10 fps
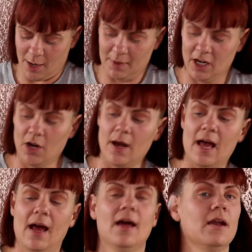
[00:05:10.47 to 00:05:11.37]
I'm gonna go
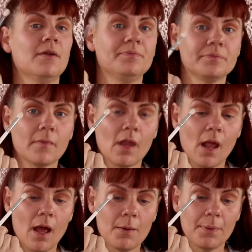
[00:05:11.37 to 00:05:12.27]
ahead
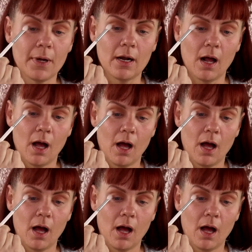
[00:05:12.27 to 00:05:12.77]
and put it